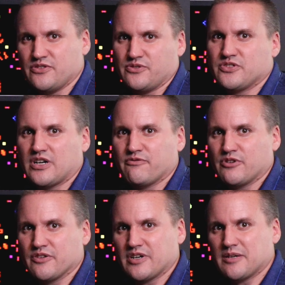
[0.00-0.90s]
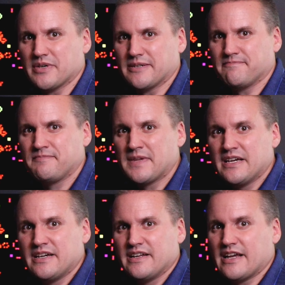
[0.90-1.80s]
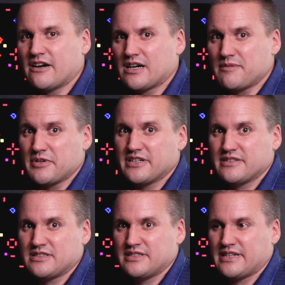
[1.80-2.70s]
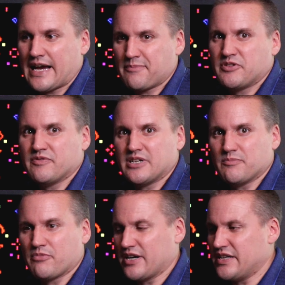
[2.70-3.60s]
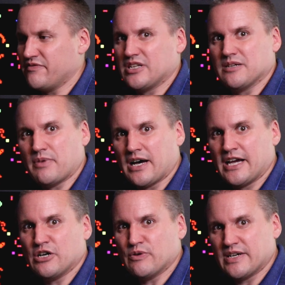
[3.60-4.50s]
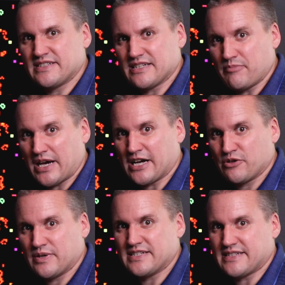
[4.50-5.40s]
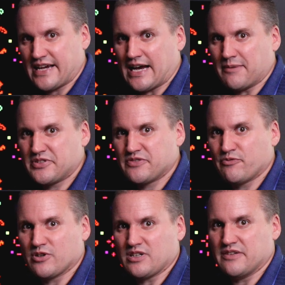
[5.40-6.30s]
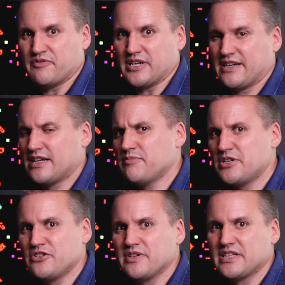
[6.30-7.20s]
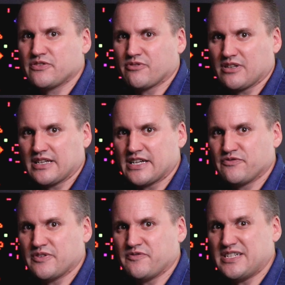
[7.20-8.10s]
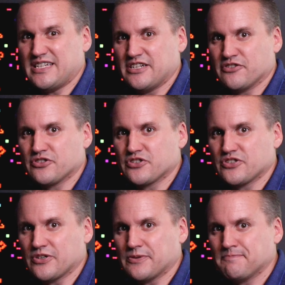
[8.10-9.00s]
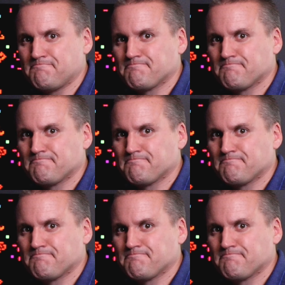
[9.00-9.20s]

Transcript: do software development. Now, I'm an app developer. I develop iOS and macOS apps for a living, and I've been doing this for the last 15 years or so.